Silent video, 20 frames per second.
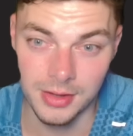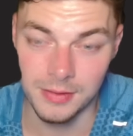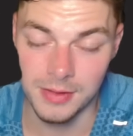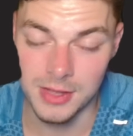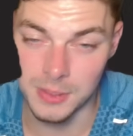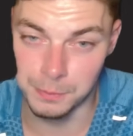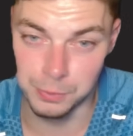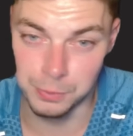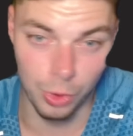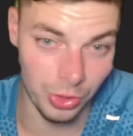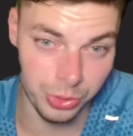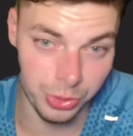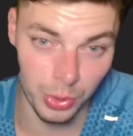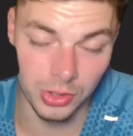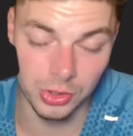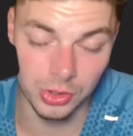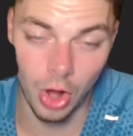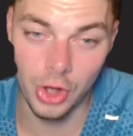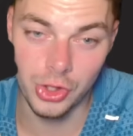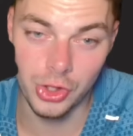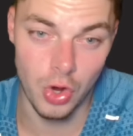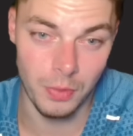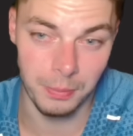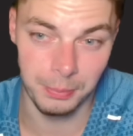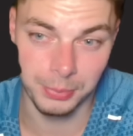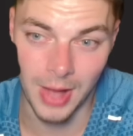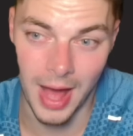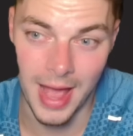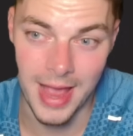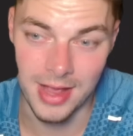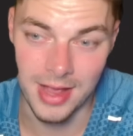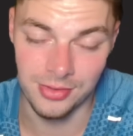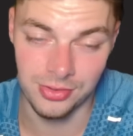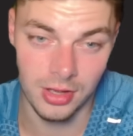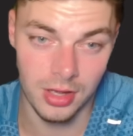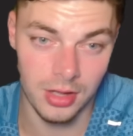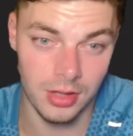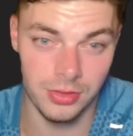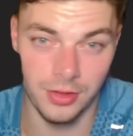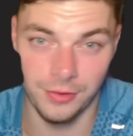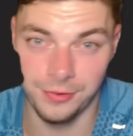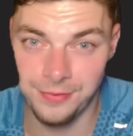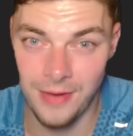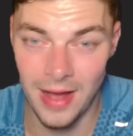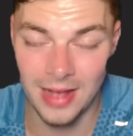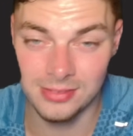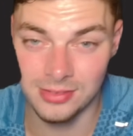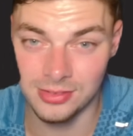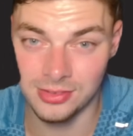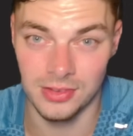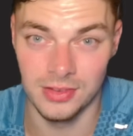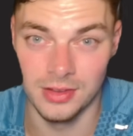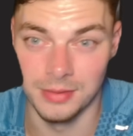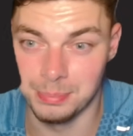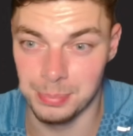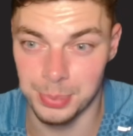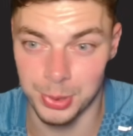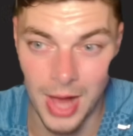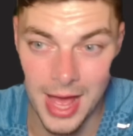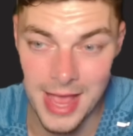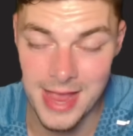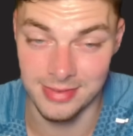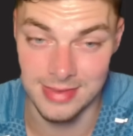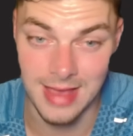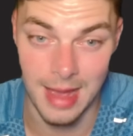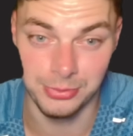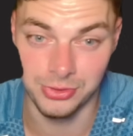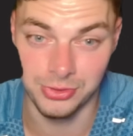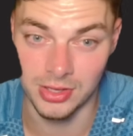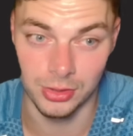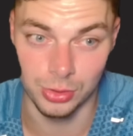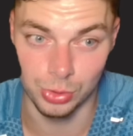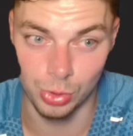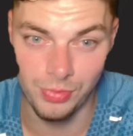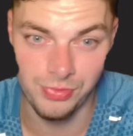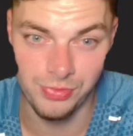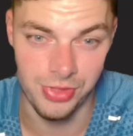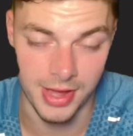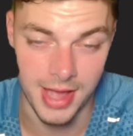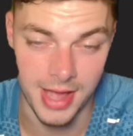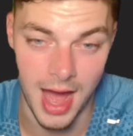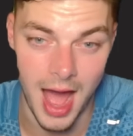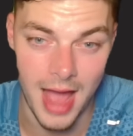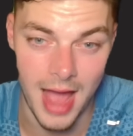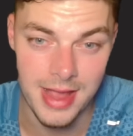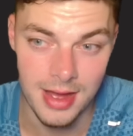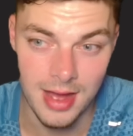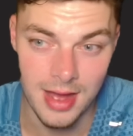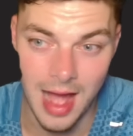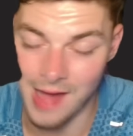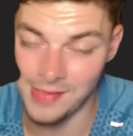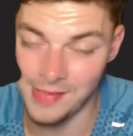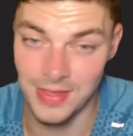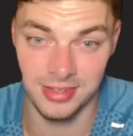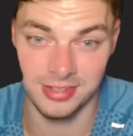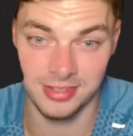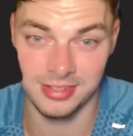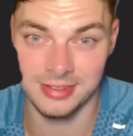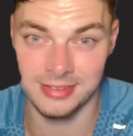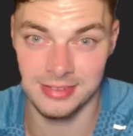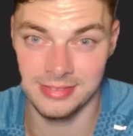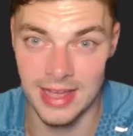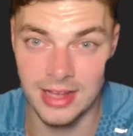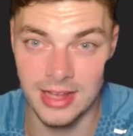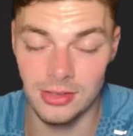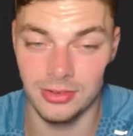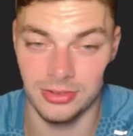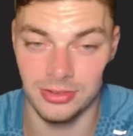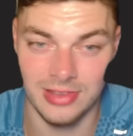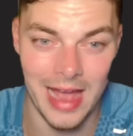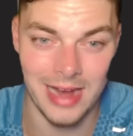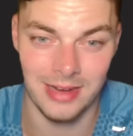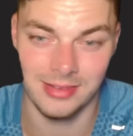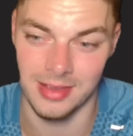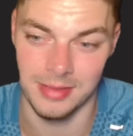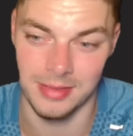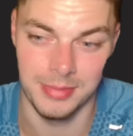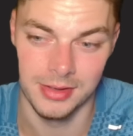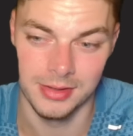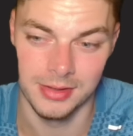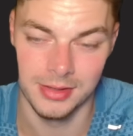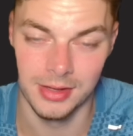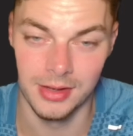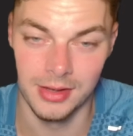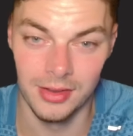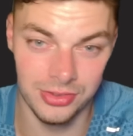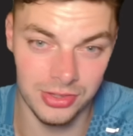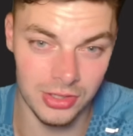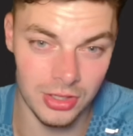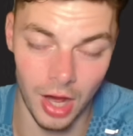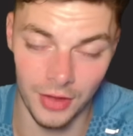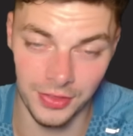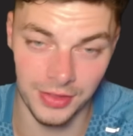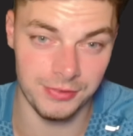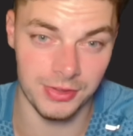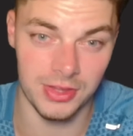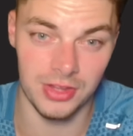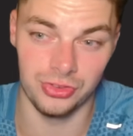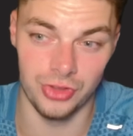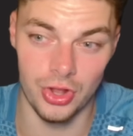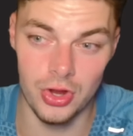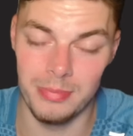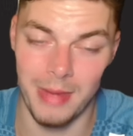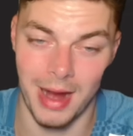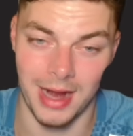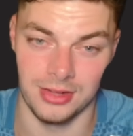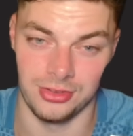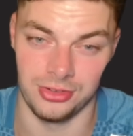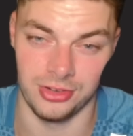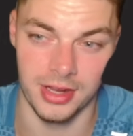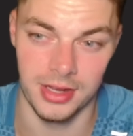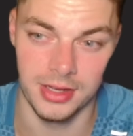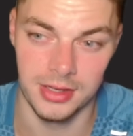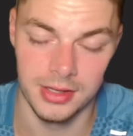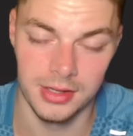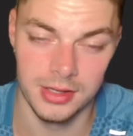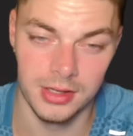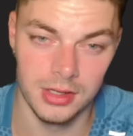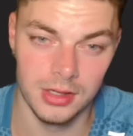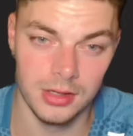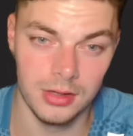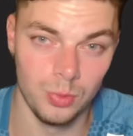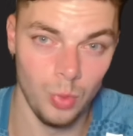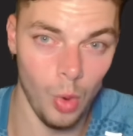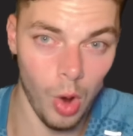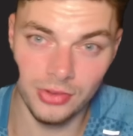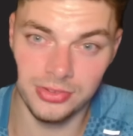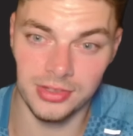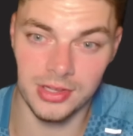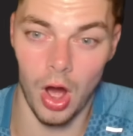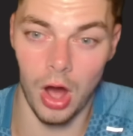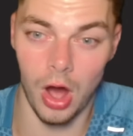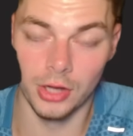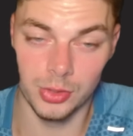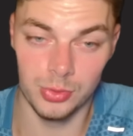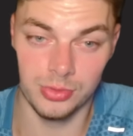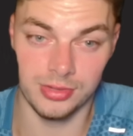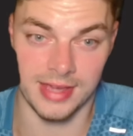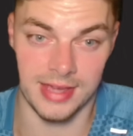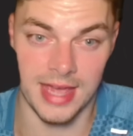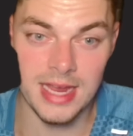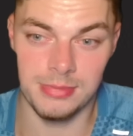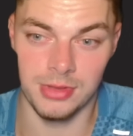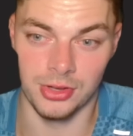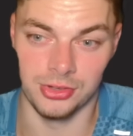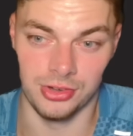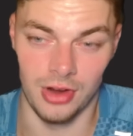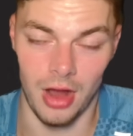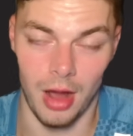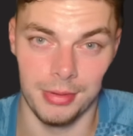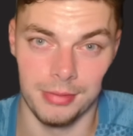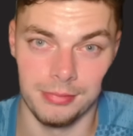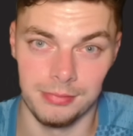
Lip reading: He's brought through a lot of young players. The fans and the players absolutely love the guy, and they still sacked him. So you got to think for this new manager, what has he got to do to keep the job?